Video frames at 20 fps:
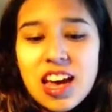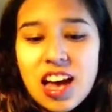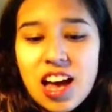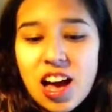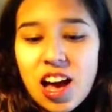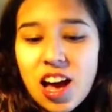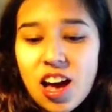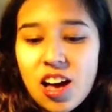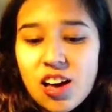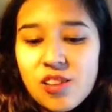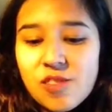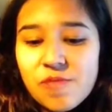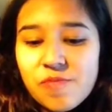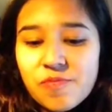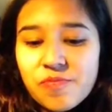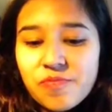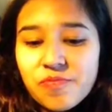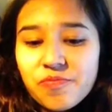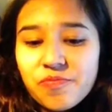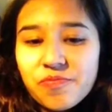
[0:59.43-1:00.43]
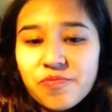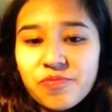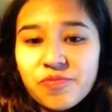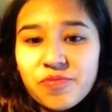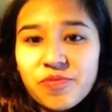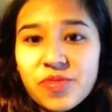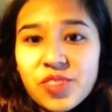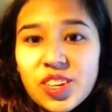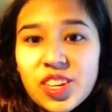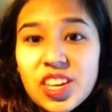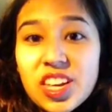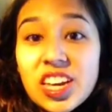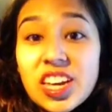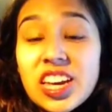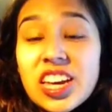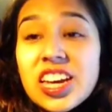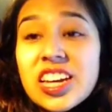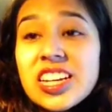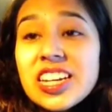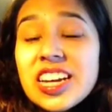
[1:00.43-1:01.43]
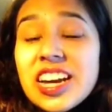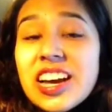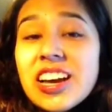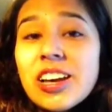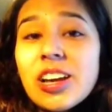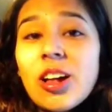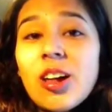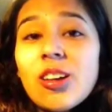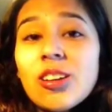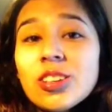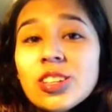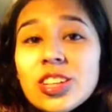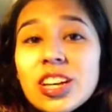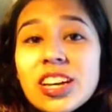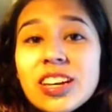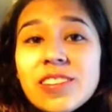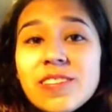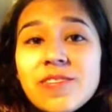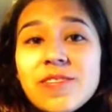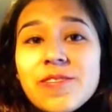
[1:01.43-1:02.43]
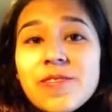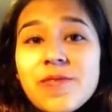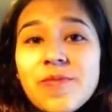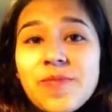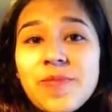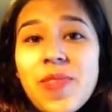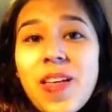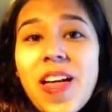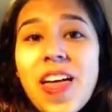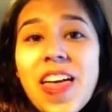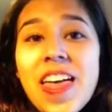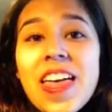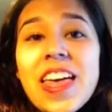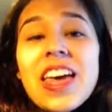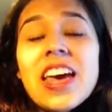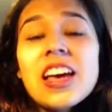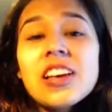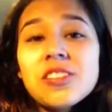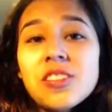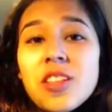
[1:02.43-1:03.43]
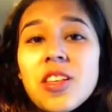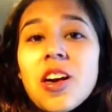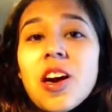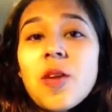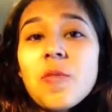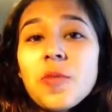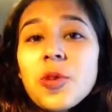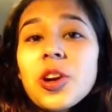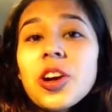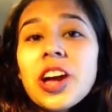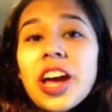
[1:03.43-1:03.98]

And yeah, college life is a lot more